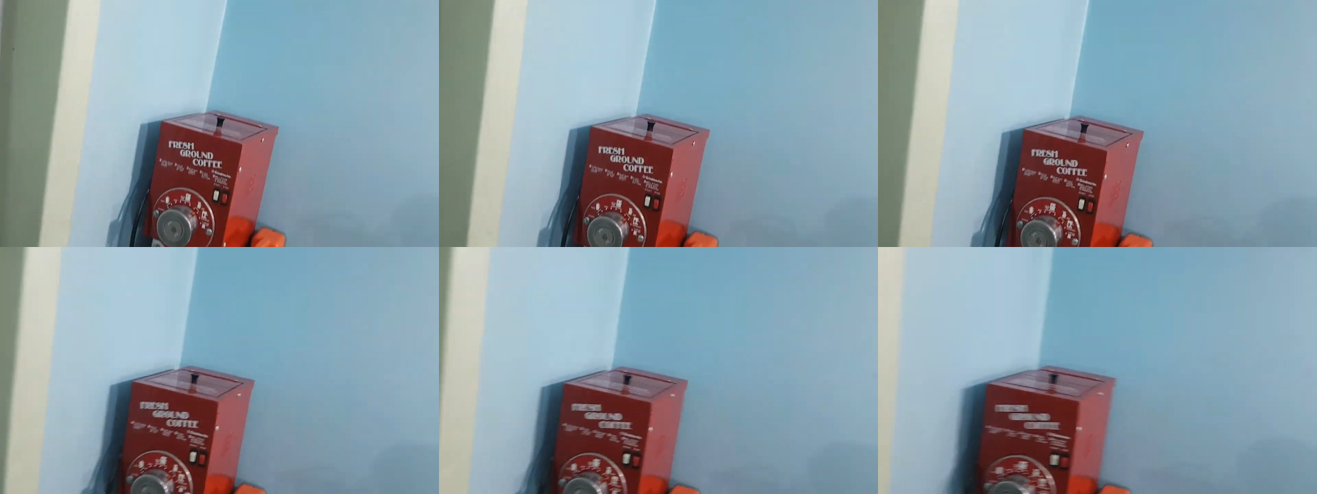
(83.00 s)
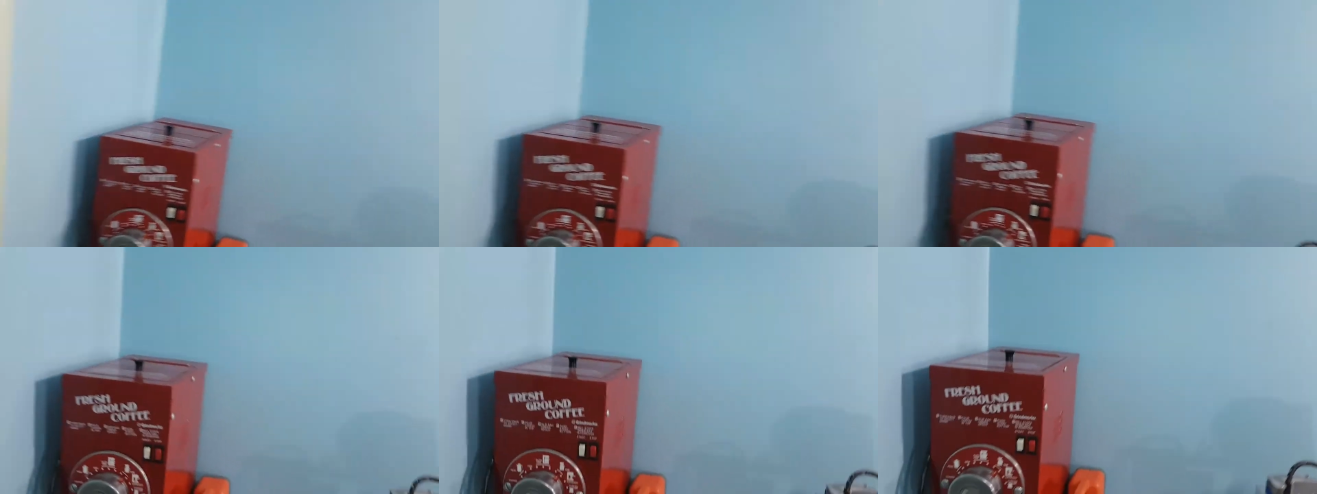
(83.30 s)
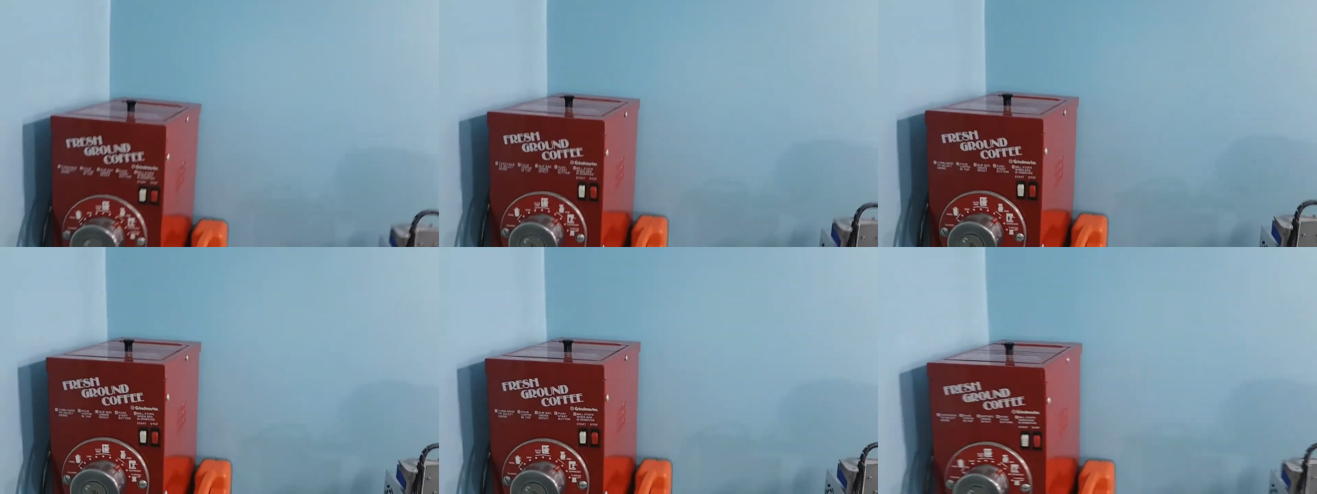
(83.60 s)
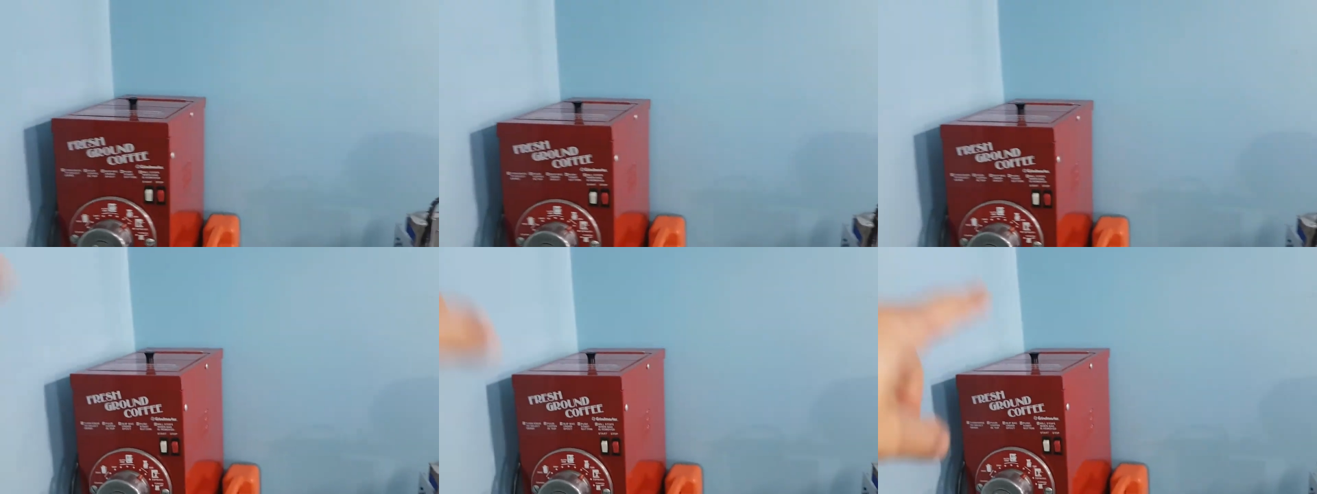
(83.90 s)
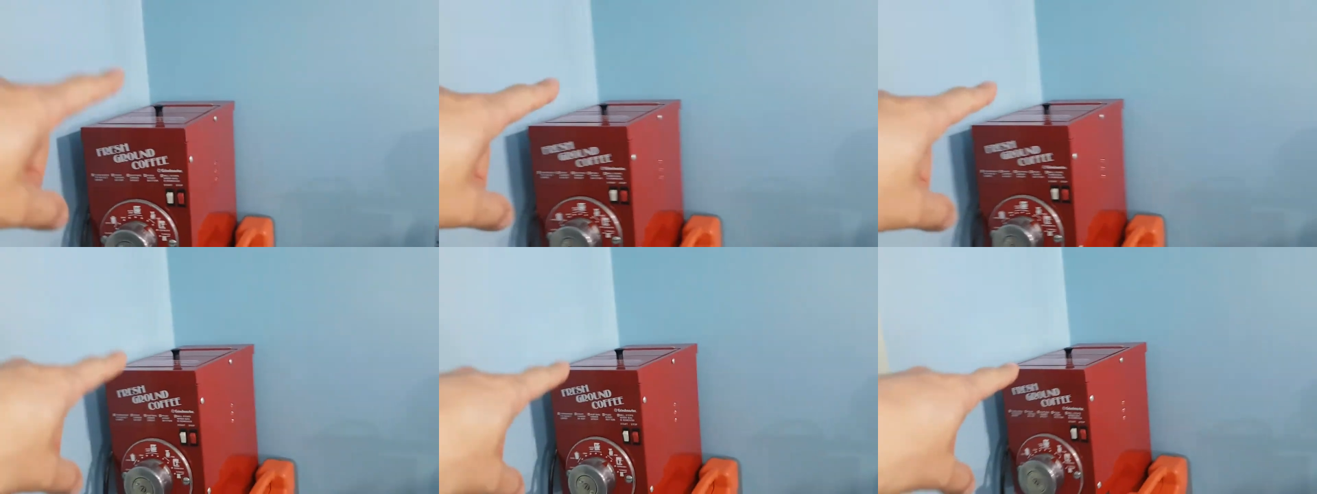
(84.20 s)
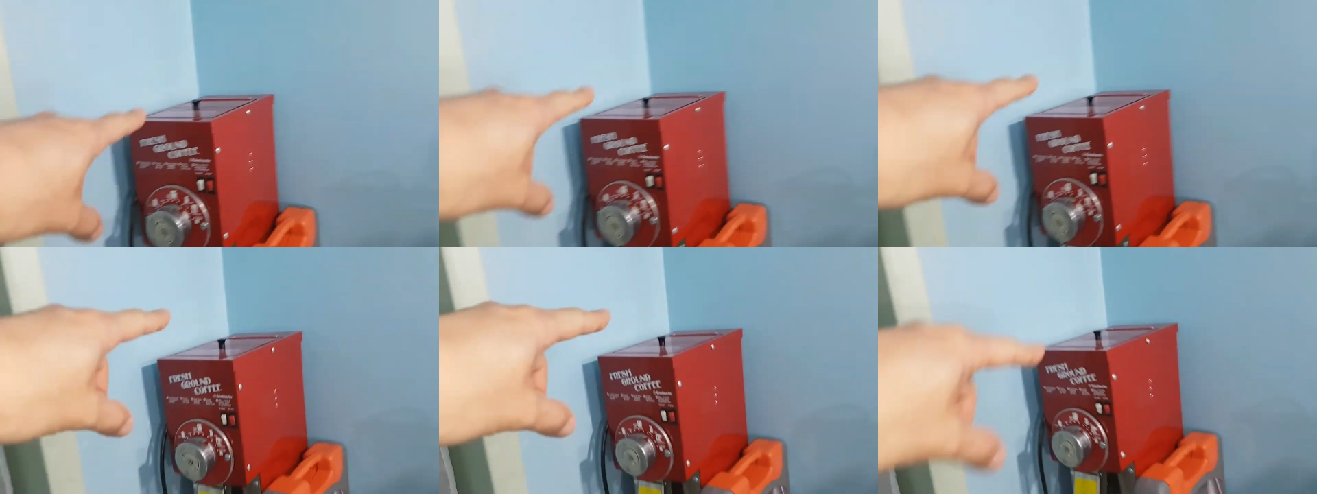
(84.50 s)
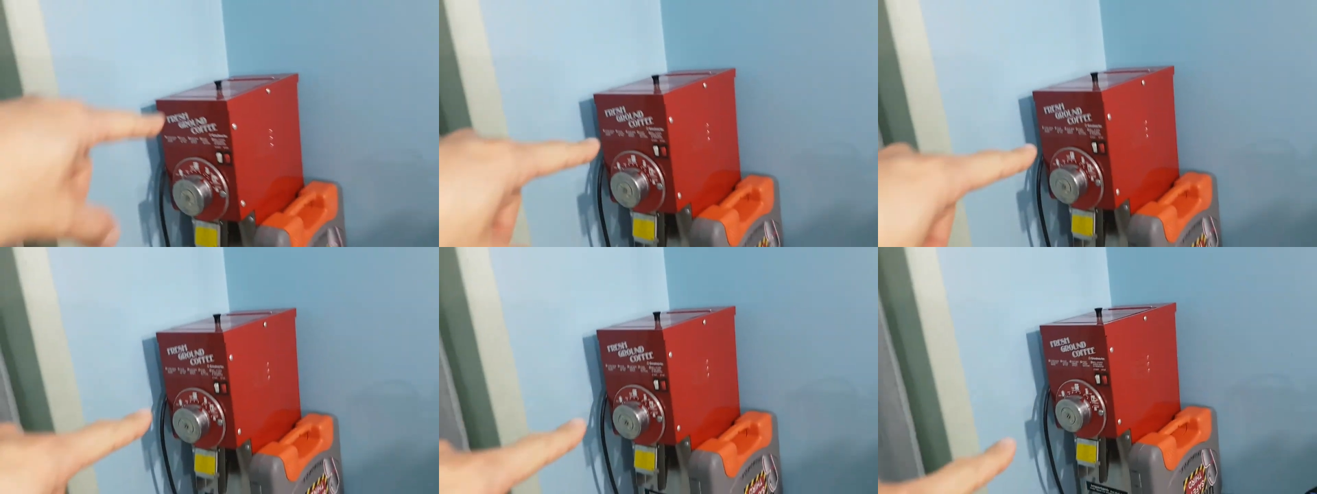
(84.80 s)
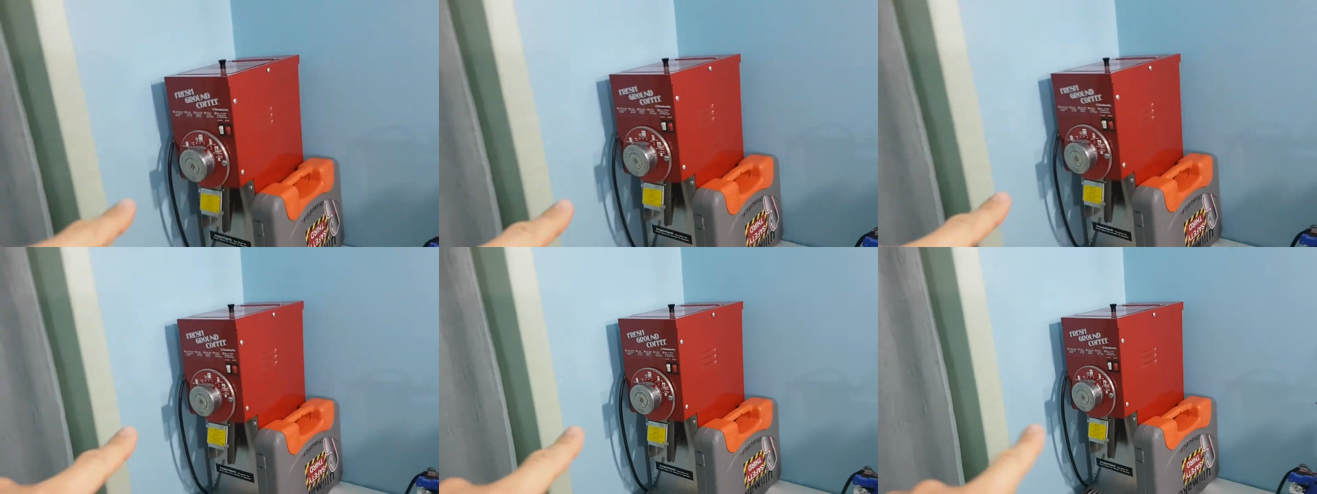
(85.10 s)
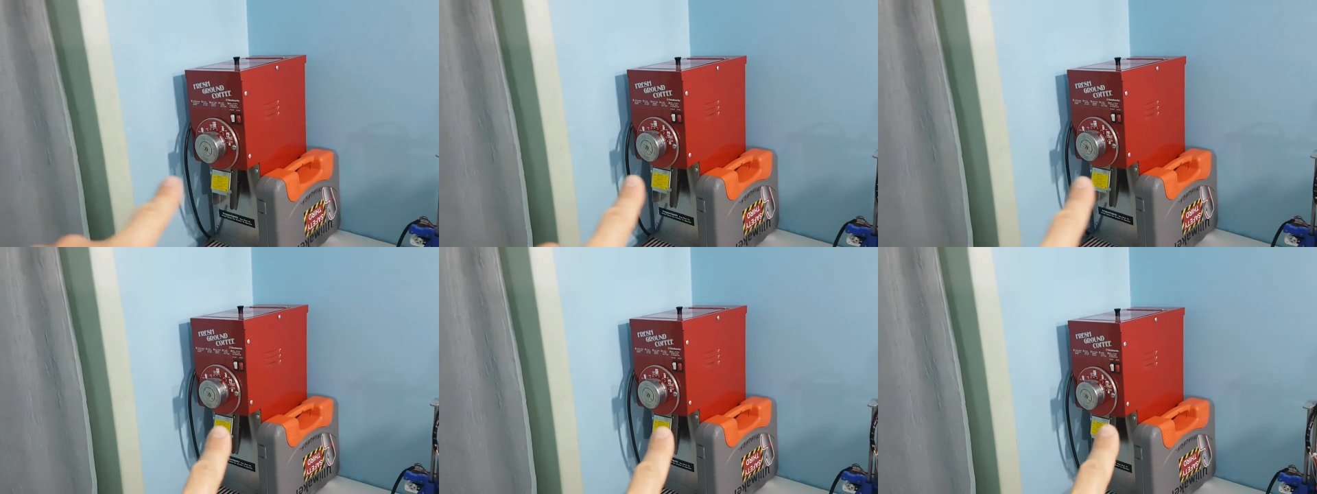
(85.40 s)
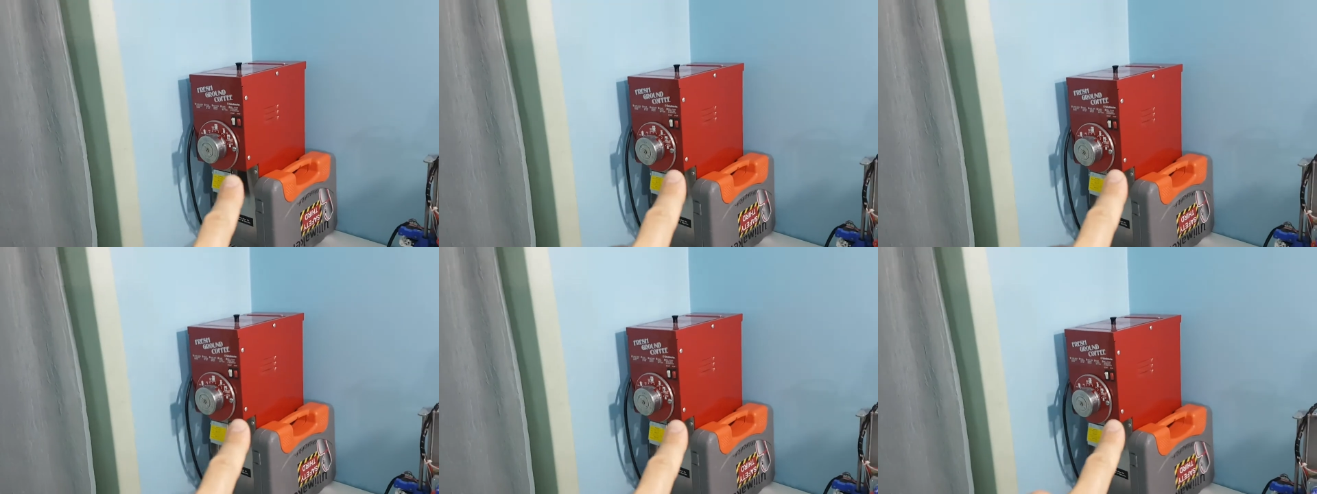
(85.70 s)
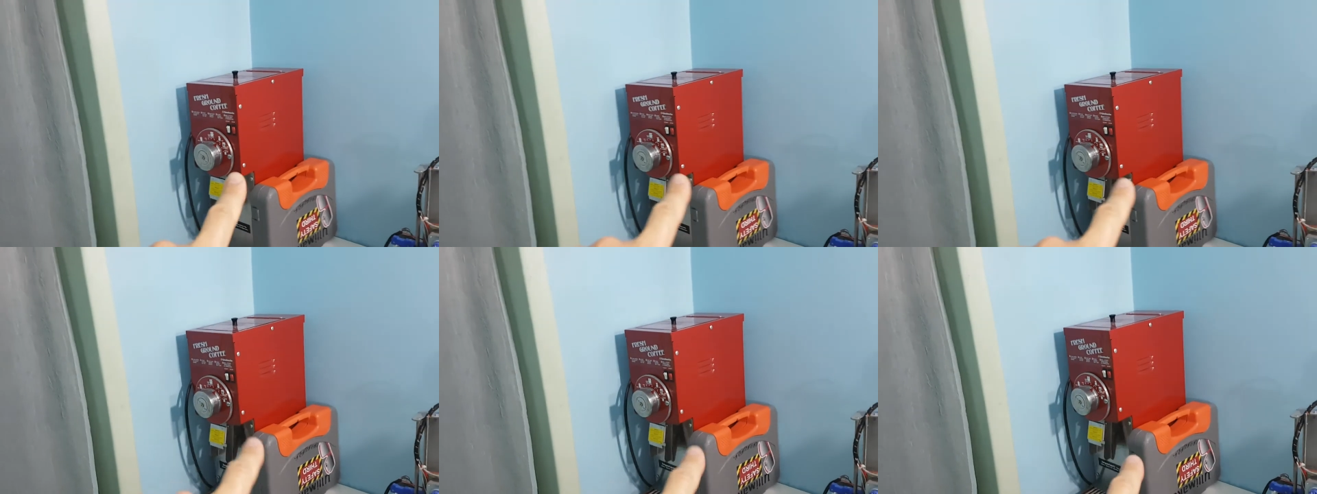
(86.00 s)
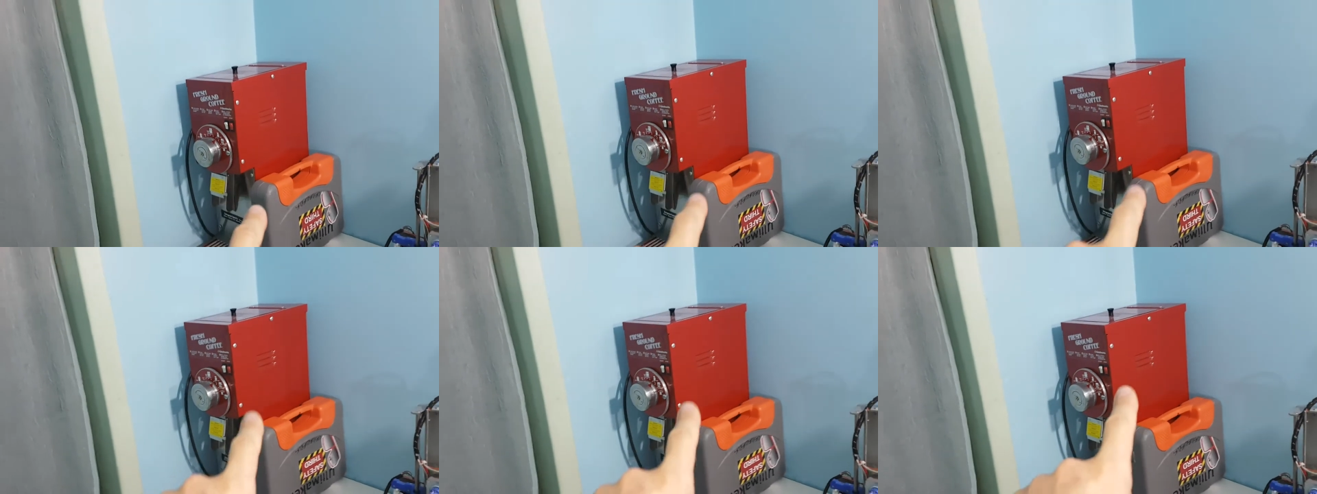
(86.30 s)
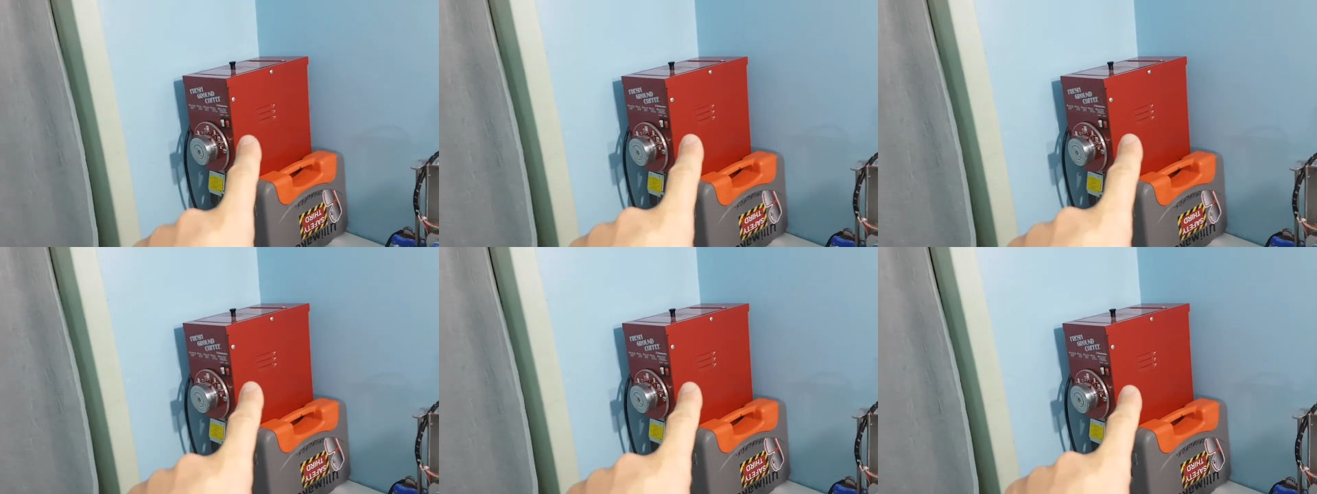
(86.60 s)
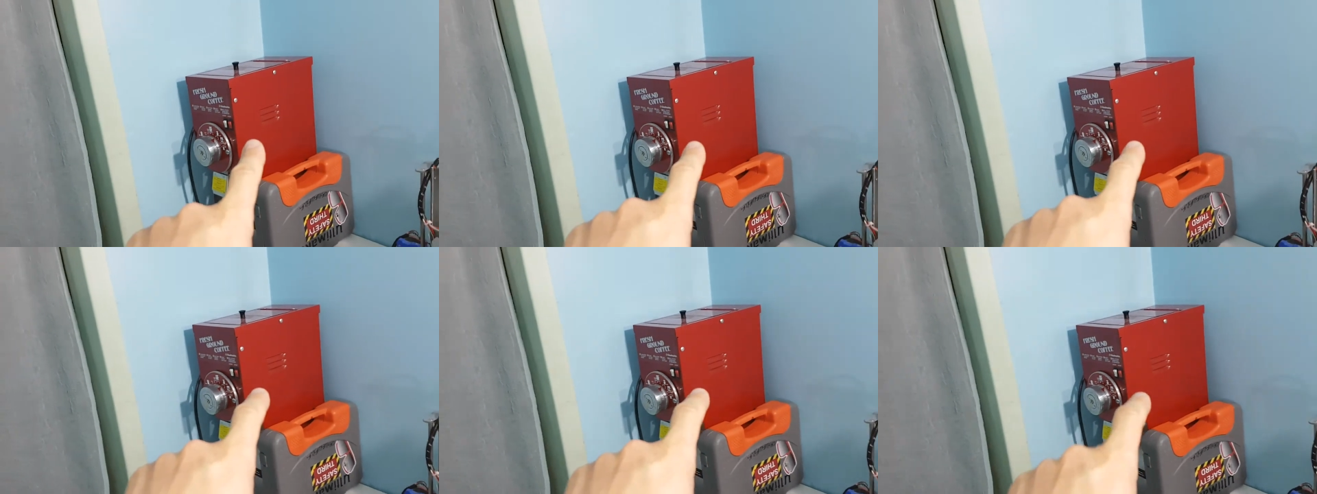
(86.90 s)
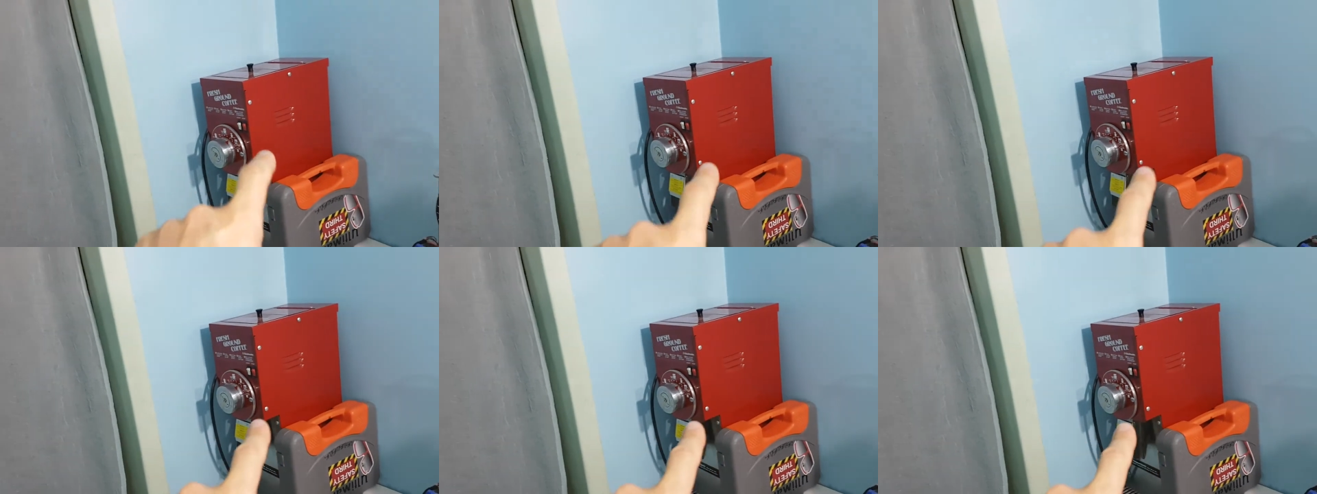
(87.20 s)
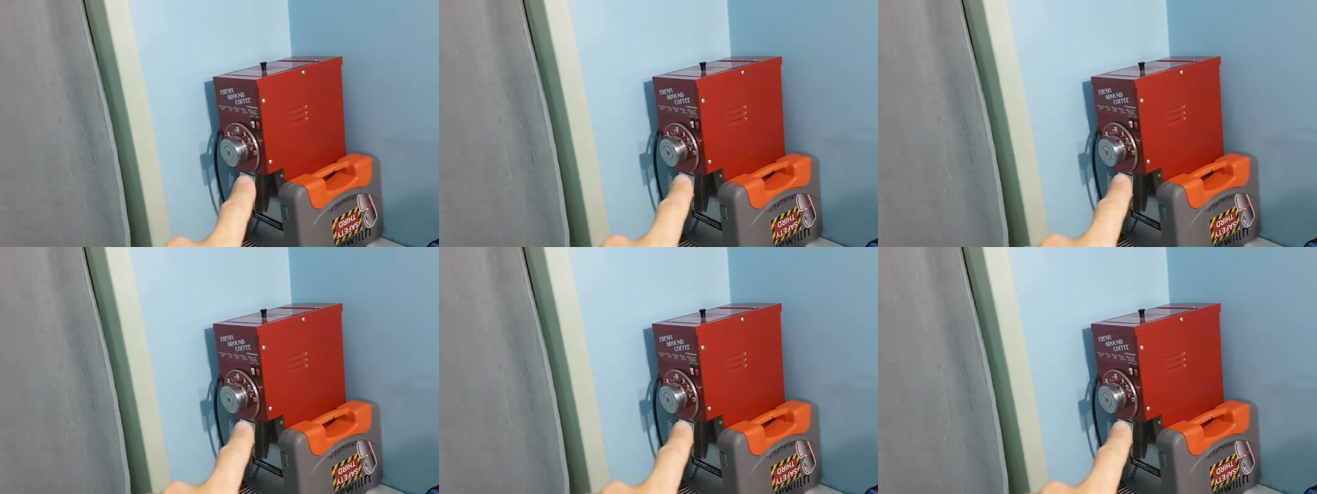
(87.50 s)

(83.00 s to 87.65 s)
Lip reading: [unreadable: no face in view]